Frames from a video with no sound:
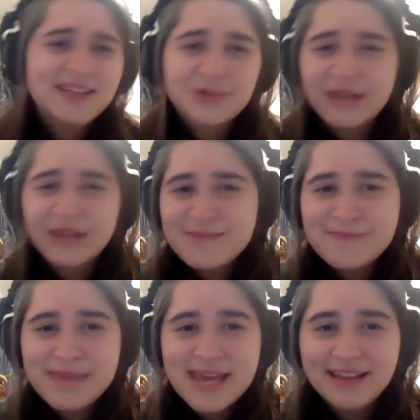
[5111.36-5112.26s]
I had this
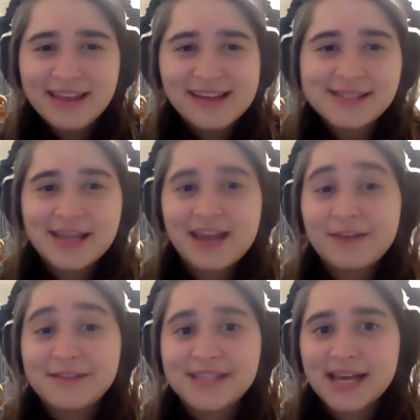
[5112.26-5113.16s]
really mean like
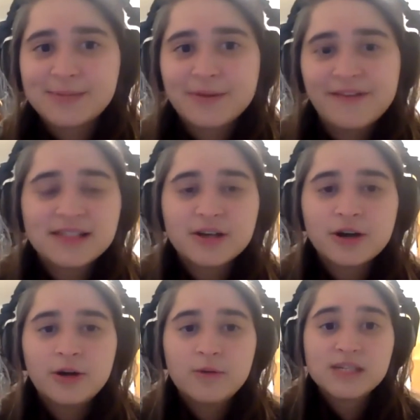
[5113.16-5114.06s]
psych of sex
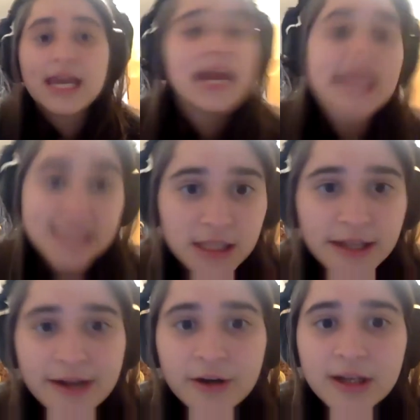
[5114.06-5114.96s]
professor who was like,
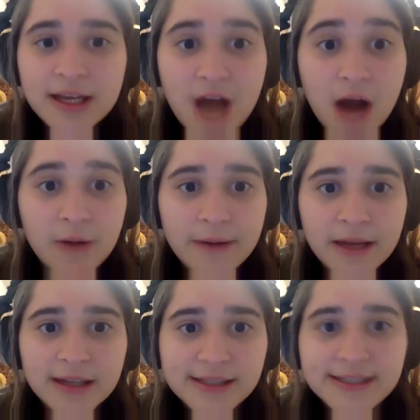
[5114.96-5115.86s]
it's literally not
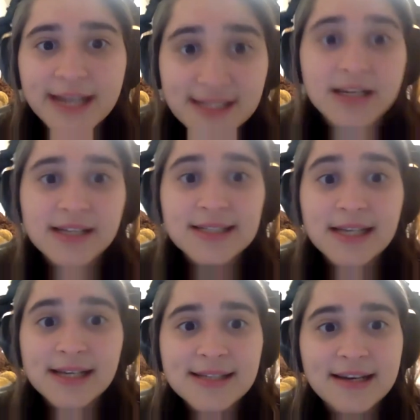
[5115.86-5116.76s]
real. It doesn't
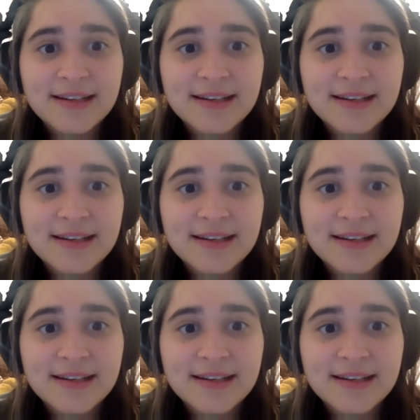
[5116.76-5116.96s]
exist.